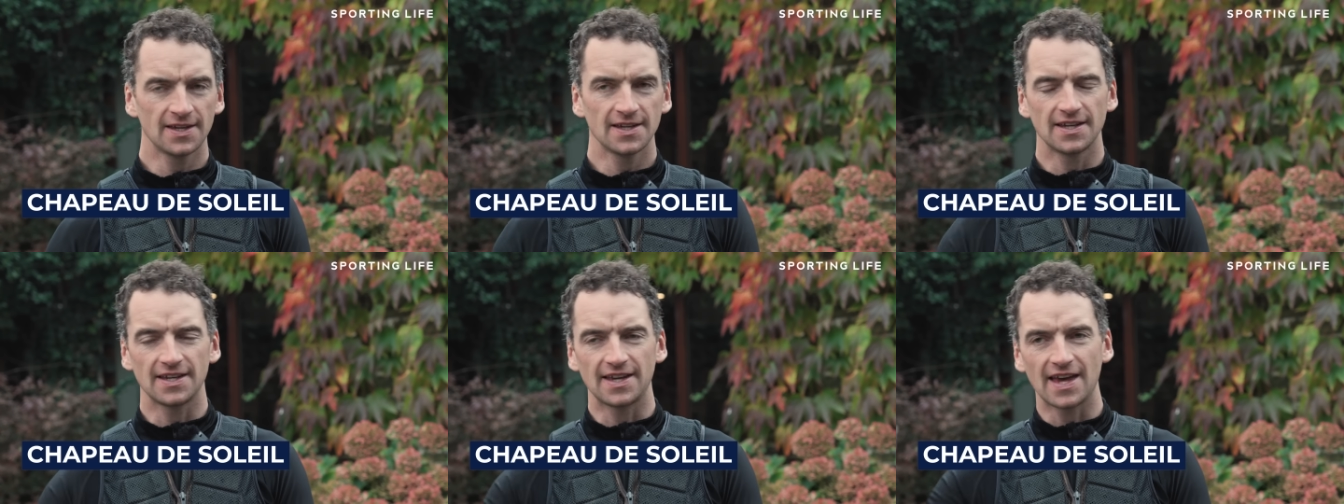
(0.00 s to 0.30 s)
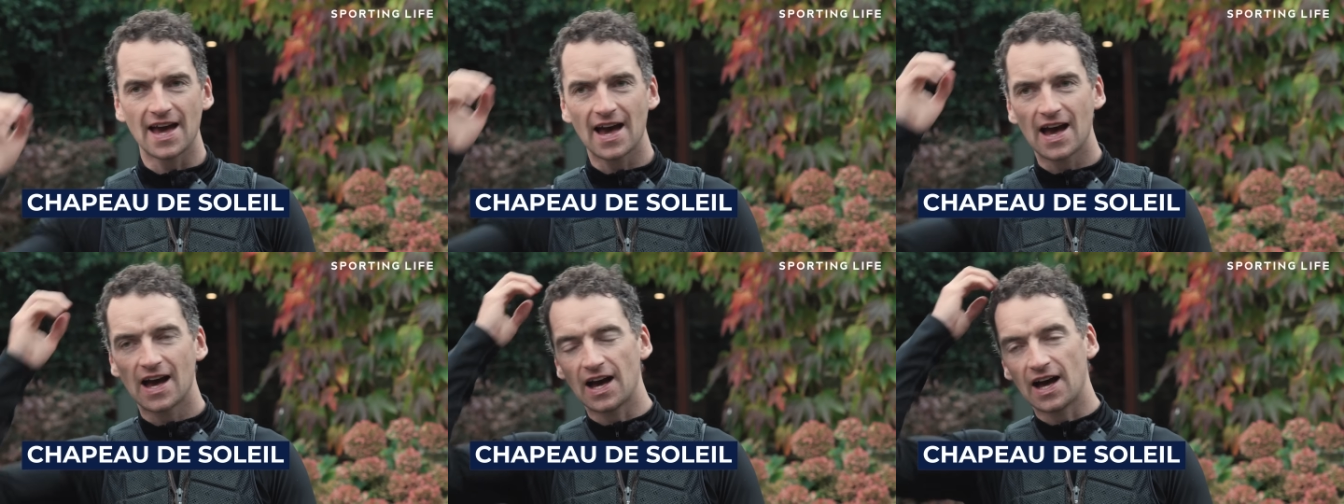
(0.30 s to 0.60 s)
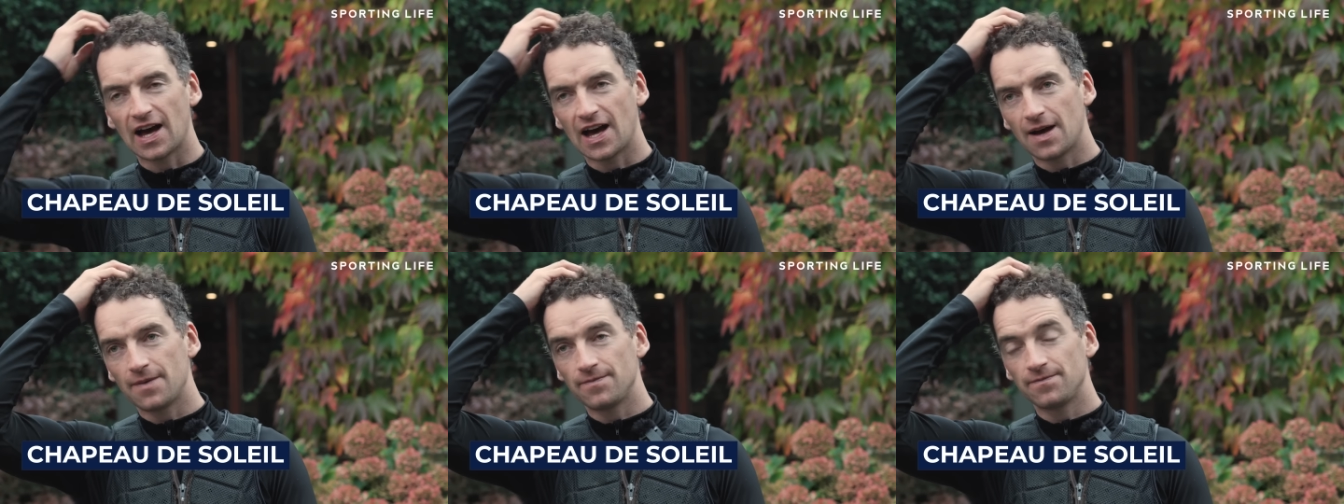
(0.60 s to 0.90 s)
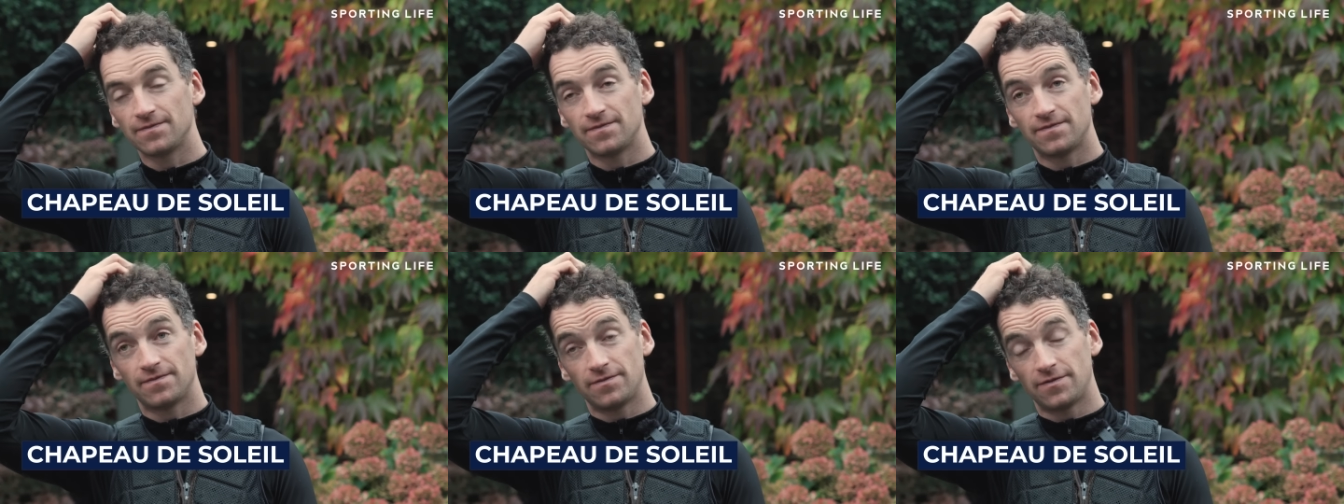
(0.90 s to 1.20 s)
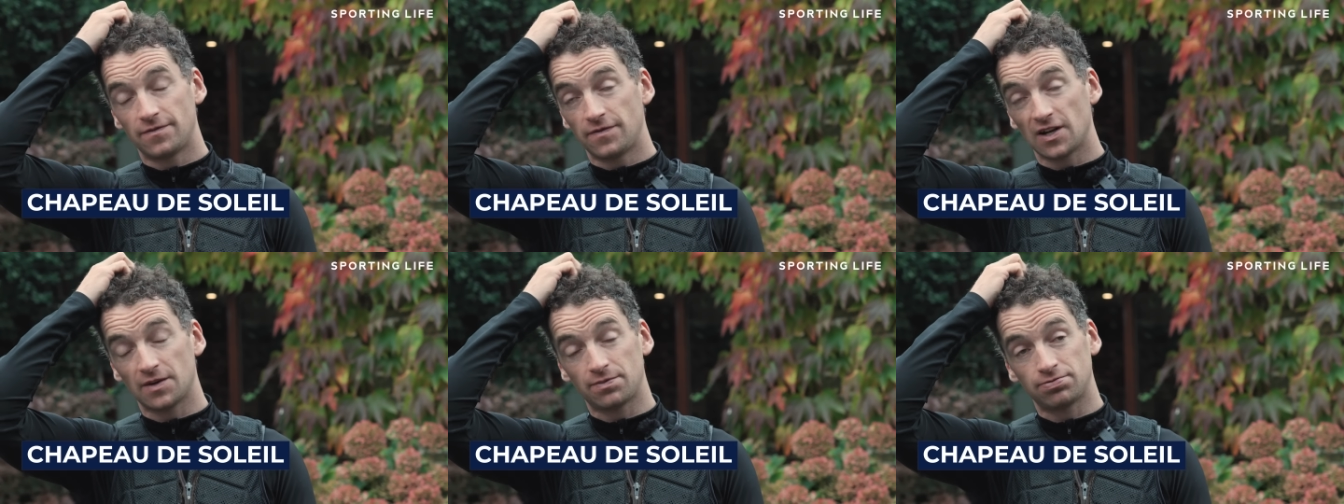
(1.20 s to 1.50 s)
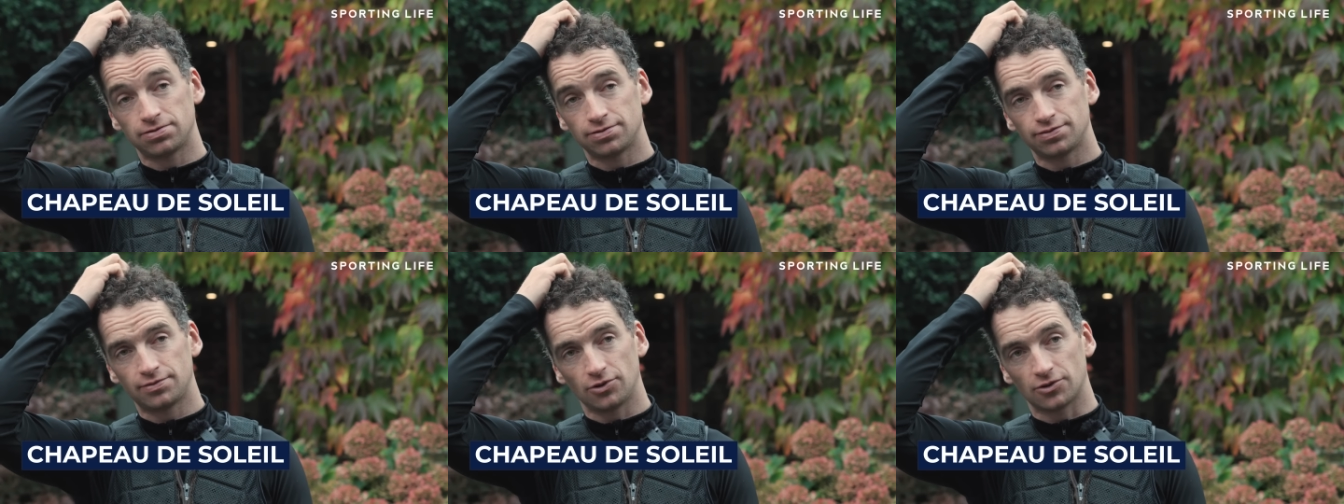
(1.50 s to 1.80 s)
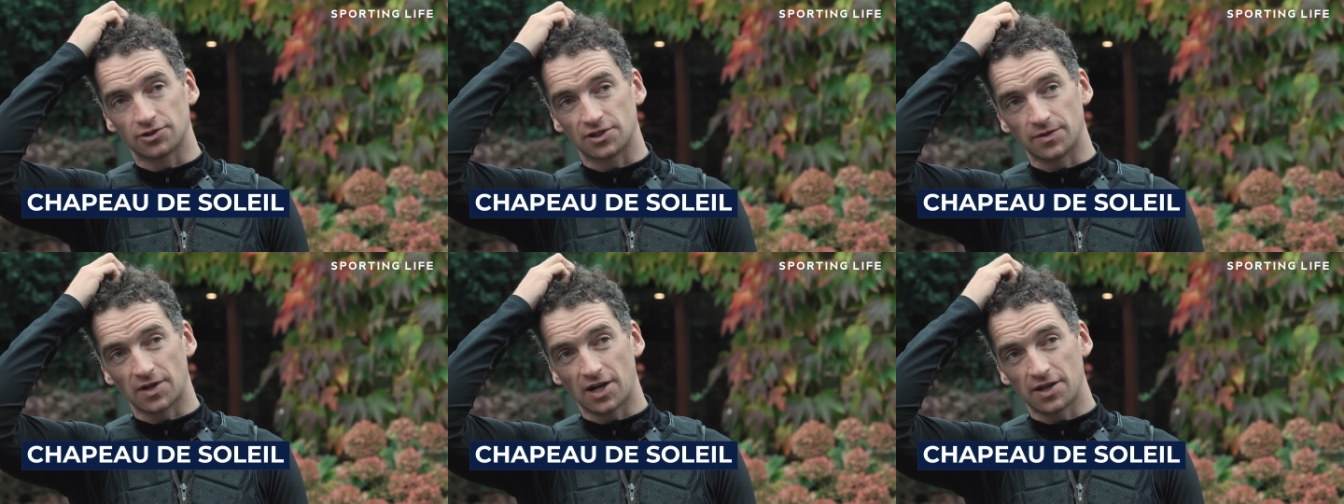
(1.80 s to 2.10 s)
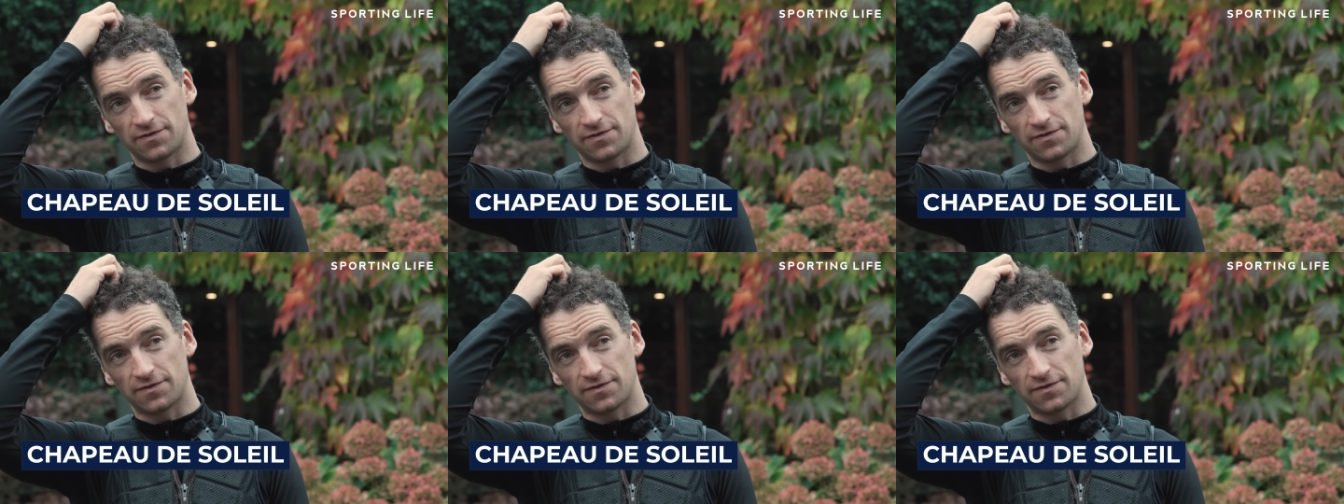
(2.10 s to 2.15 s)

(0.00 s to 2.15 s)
Yeah, look,